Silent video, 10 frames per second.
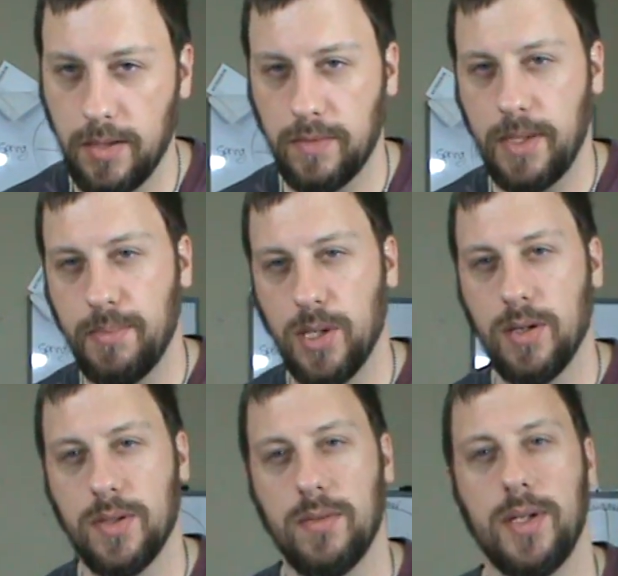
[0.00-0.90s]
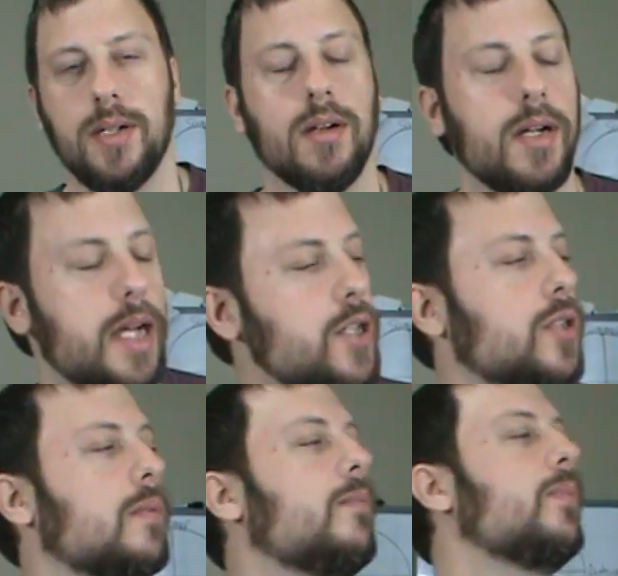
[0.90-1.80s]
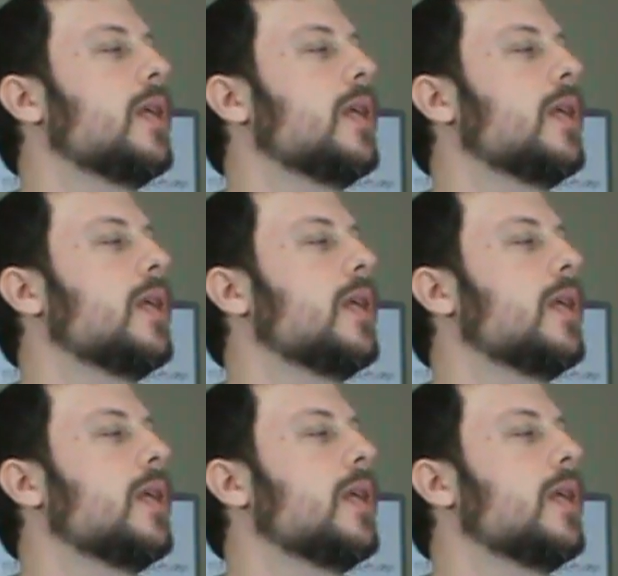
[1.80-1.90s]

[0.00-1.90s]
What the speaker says: of rebirth and reincarnation.